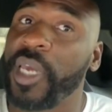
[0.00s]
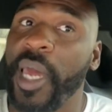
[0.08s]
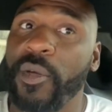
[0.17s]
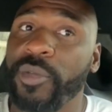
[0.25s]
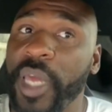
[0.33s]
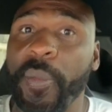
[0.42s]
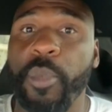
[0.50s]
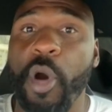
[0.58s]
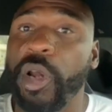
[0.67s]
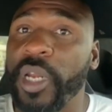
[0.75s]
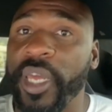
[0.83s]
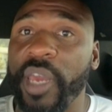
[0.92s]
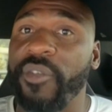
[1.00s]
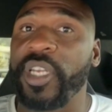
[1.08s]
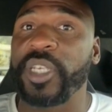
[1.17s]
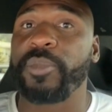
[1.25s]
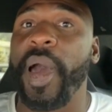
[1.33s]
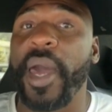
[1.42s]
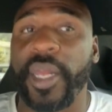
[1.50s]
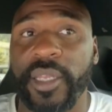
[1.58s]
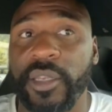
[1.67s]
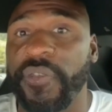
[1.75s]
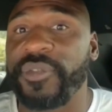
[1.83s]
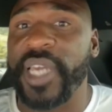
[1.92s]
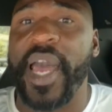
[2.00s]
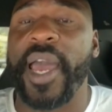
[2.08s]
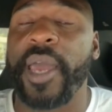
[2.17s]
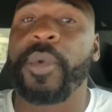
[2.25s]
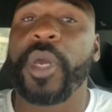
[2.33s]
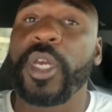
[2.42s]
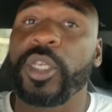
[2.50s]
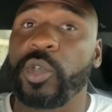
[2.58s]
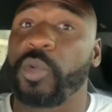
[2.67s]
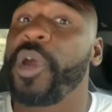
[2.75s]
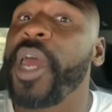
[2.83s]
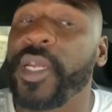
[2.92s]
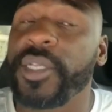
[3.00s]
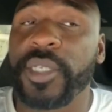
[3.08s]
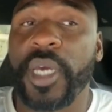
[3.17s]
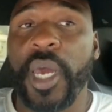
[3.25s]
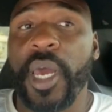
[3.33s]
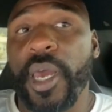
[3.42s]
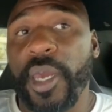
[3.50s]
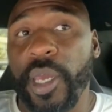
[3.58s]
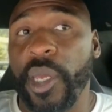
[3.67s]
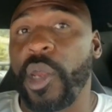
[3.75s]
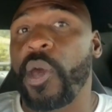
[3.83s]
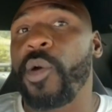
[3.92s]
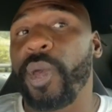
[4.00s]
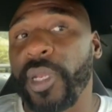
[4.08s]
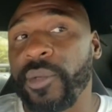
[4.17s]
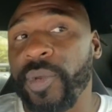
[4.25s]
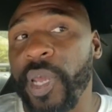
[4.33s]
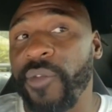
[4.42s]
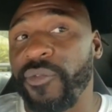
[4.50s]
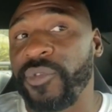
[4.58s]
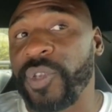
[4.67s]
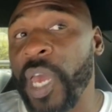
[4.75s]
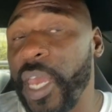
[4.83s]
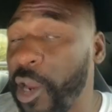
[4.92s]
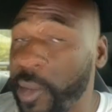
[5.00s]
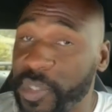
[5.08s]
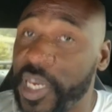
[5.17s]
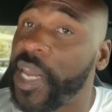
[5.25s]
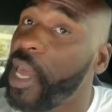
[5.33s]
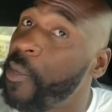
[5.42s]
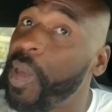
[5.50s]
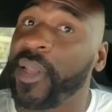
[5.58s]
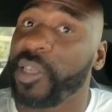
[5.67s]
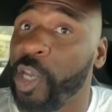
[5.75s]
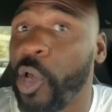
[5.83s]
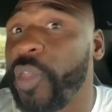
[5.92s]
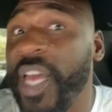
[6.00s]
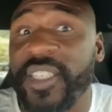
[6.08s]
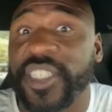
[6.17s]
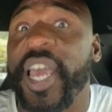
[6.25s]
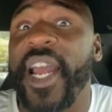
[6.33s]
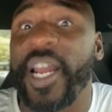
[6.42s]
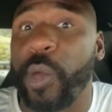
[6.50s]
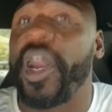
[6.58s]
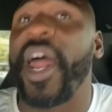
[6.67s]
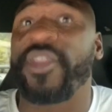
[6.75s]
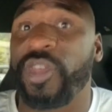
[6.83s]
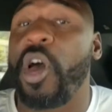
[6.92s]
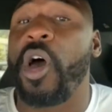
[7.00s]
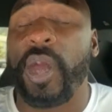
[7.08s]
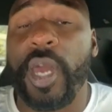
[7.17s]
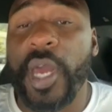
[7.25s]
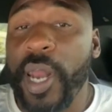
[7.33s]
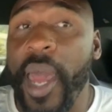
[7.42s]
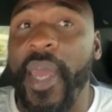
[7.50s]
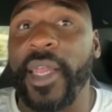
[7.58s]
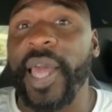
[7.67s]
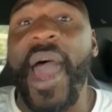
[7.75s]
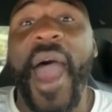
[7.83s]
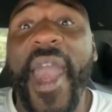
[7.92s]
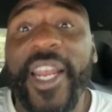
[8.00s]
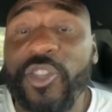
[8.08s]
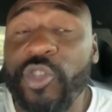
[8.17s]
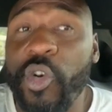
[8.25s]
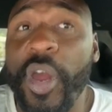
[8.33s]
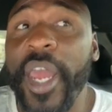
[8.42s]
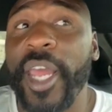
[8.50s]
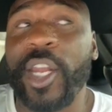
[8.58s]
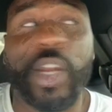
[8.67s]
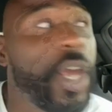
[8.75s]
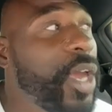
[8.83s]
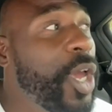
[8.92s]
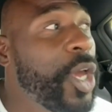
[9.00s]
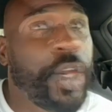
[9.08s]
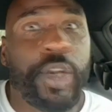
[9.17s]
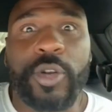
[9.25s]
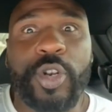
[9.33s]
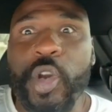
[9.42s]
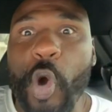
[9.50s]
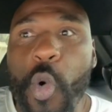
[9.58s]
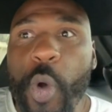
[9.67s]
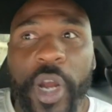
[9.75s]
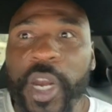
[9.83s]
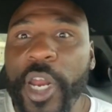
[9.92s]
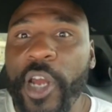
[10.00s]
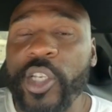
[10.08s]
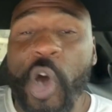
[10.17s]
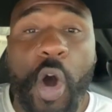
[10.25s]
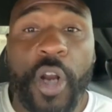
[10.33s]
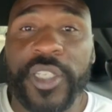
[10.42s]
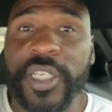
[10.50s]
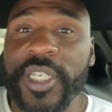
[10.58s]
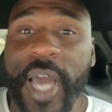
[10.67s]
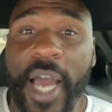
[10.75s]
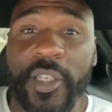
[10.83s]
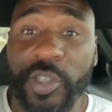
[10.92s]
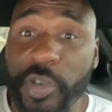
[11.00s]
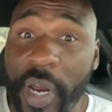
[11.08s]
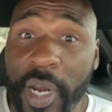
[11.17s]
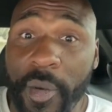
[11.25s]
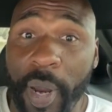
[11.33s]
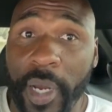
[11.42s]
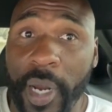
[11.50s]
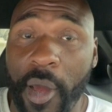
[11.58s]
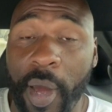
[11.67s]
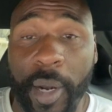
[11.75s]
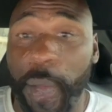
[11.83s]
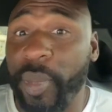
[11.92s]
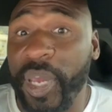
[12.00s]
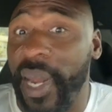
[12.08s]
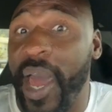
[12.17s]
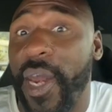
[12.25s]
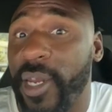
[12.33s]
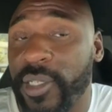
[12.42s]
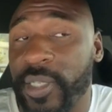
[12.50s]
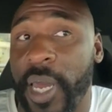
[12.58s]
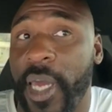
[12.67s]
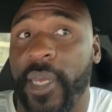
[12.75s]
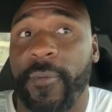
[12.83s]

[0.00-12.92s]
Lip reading: I said, I don't think Barkley giving his body enough time to rest. You know, and to hear him say that, I'm like, you know, that's exactly what I thought. Like, I train nowhere near as hard as these guys are training right now. And I'm being honest.